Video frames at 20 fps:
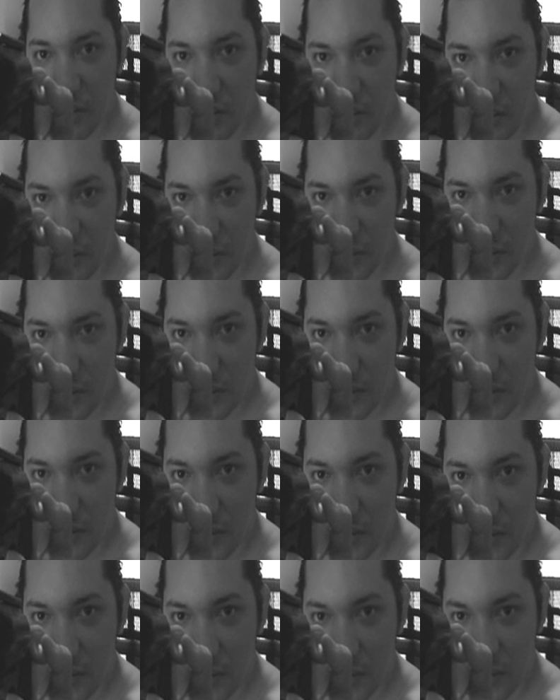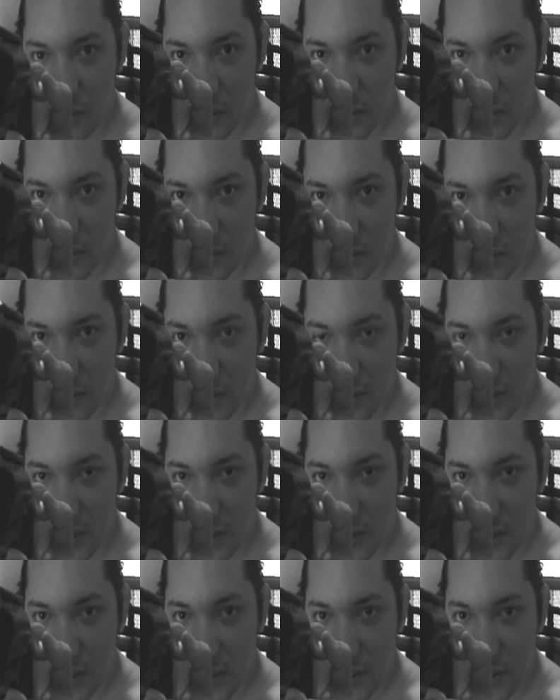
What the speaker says: Nothing is said.